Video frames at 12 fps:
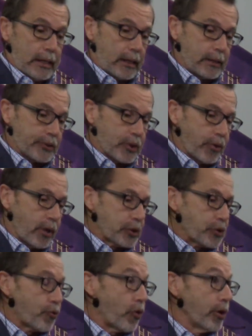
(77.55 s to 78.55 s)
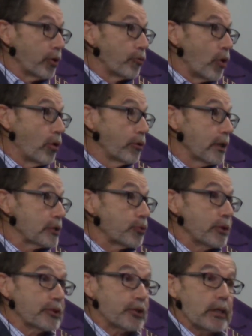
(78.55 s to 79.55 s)
us here at Schroyer Road as
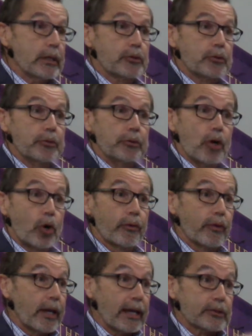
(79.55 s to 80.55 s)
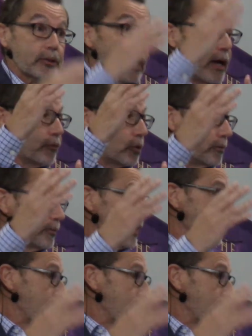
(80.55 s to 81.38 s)
we seek to go to the next level